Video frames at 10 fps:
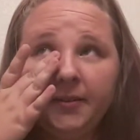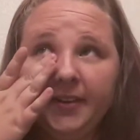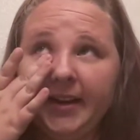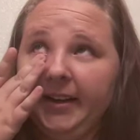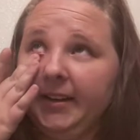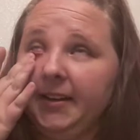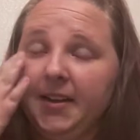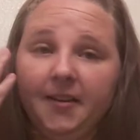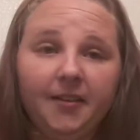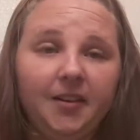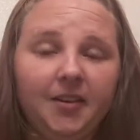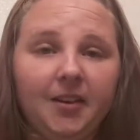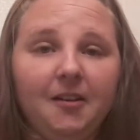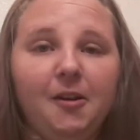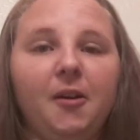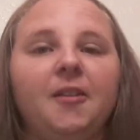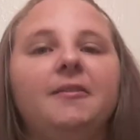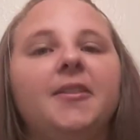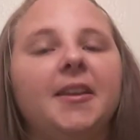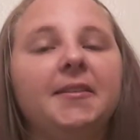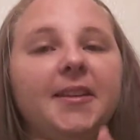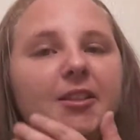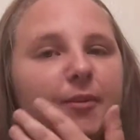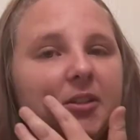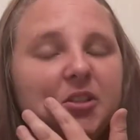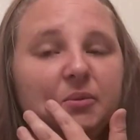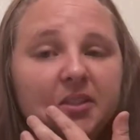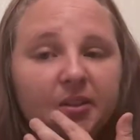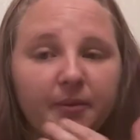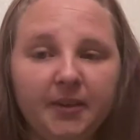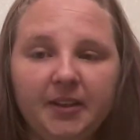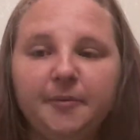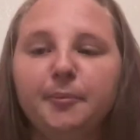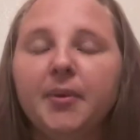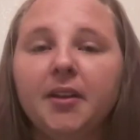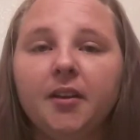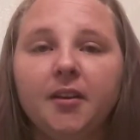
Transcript: fighting everything off that's why she was so limp.